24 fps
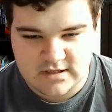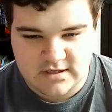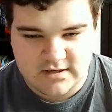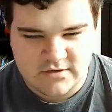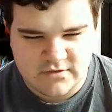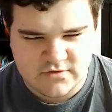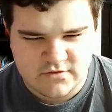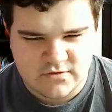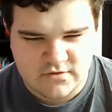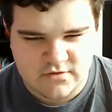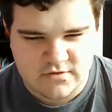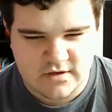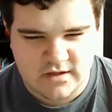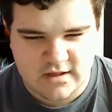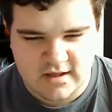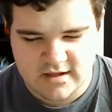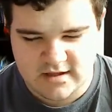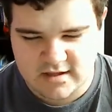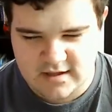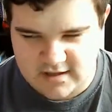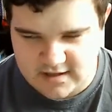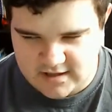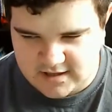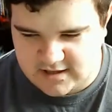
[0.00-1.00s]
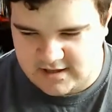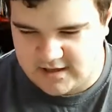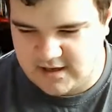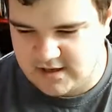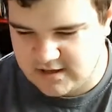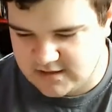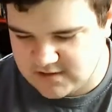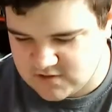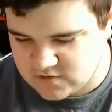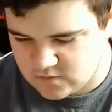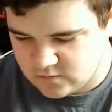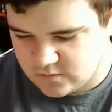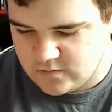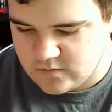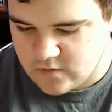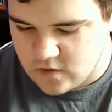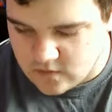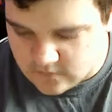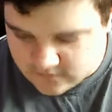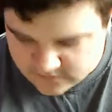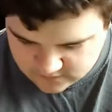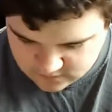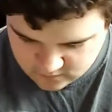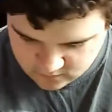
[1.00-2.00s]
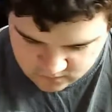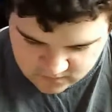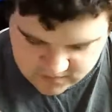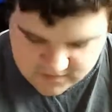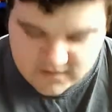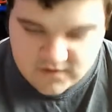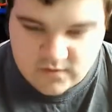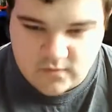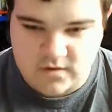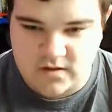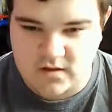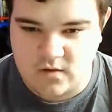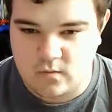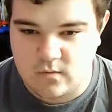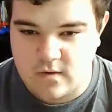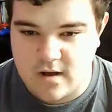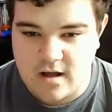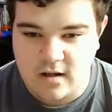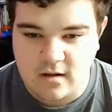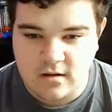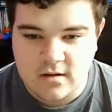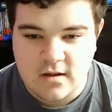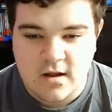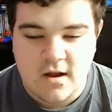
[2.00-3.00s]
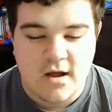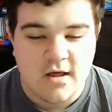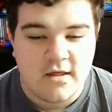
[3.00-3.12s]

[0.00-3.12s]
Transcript: interwoven really, really well.